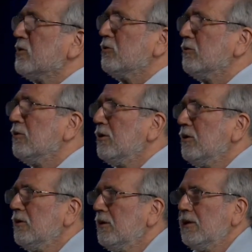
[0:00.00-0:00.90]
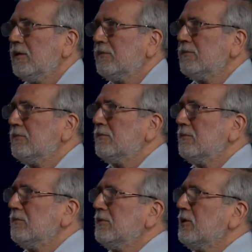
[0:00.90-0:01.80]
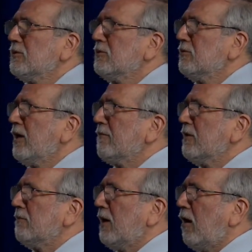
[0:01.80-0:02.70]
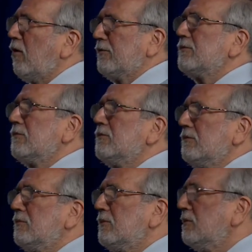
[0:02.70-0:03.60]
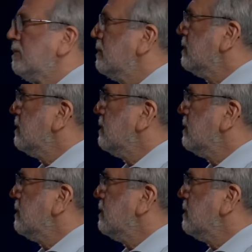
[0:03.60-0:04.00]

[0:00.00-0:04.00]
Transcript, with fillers: to just drive them off. All right. And